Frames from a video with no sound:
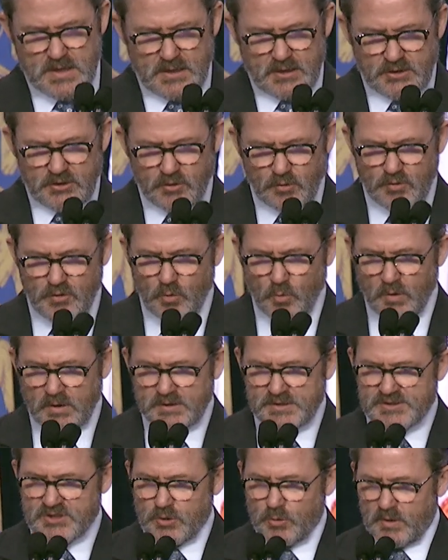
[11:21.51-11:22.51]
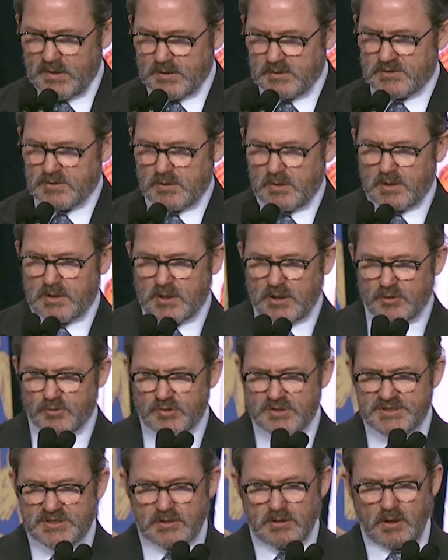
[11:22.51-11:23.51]
You're the ones who answer our
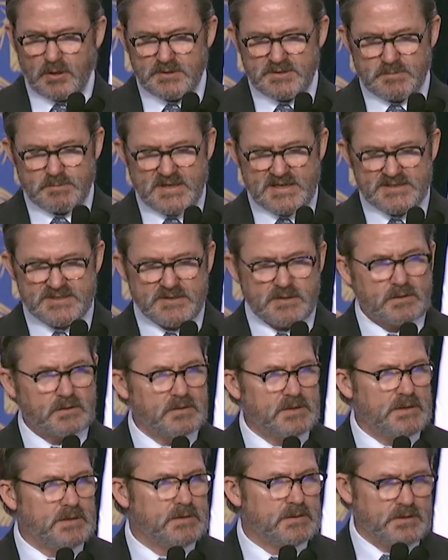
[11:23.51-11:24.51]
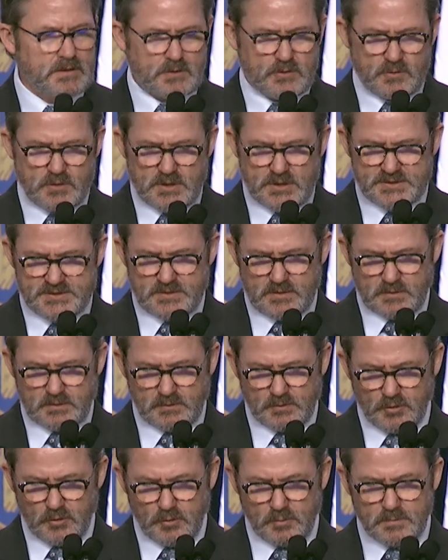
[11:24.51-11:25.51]
country's call domestically and across the
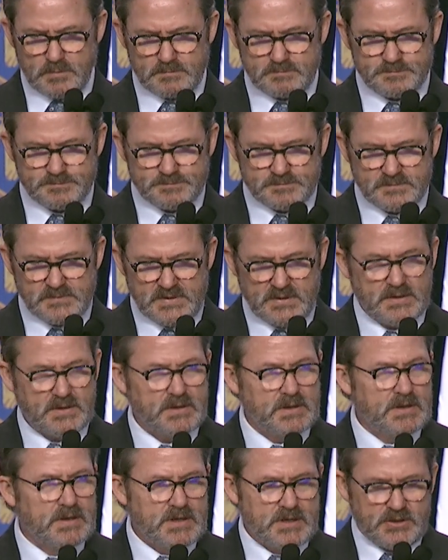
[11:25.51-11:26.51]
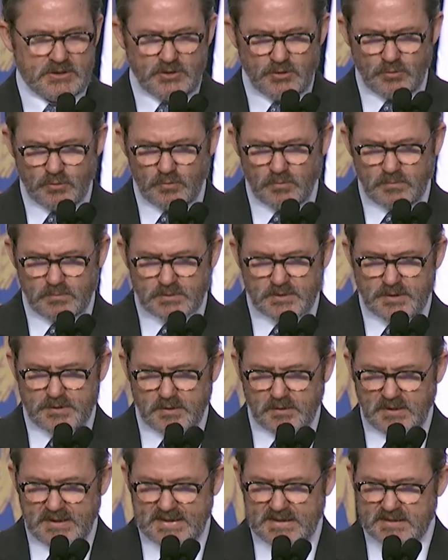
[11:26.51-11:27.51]
globe. You are the
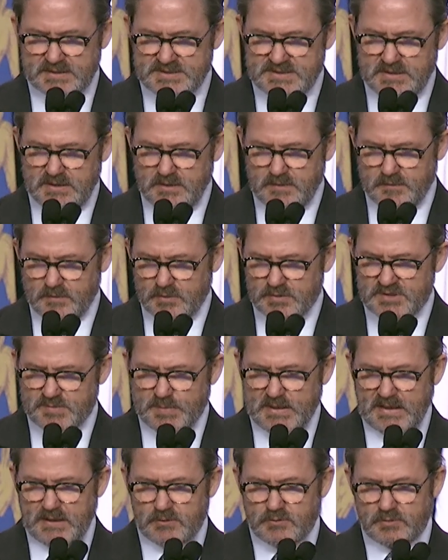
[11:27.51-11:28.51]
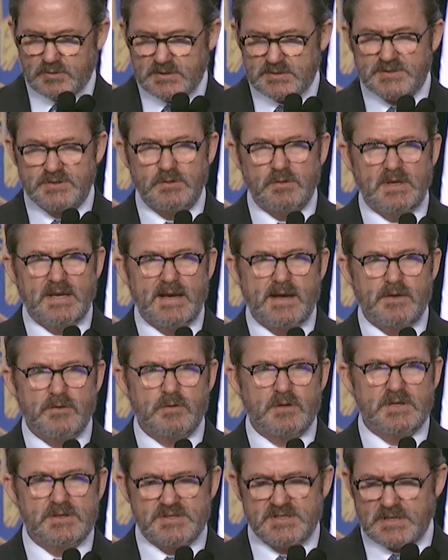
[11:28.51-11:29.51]
legacy of those patriots who
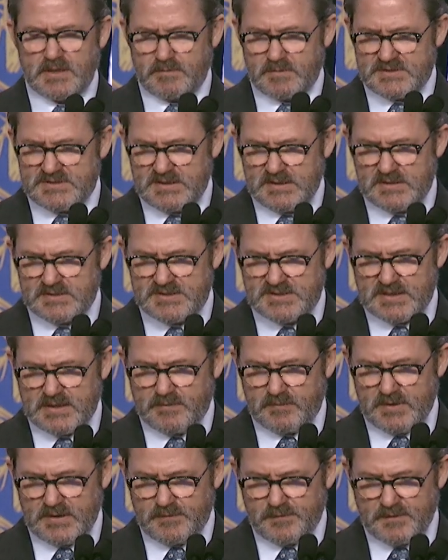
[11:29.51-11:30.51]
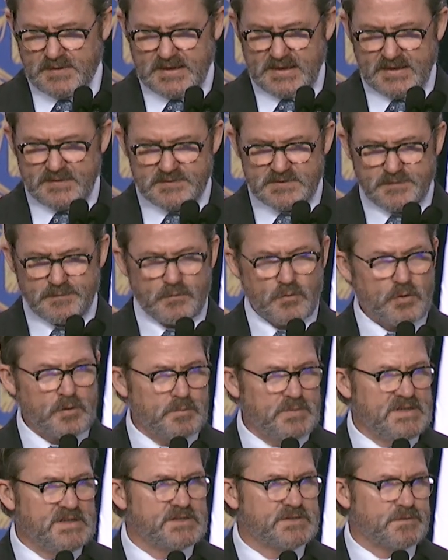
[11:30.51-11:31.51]
gathered in 1775 to
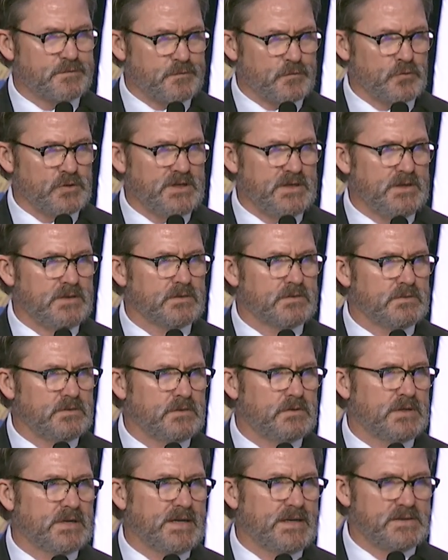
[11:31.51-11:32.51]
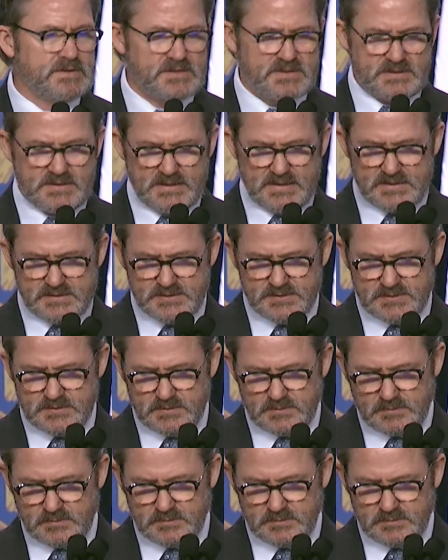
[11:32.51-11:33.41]
form these free United States.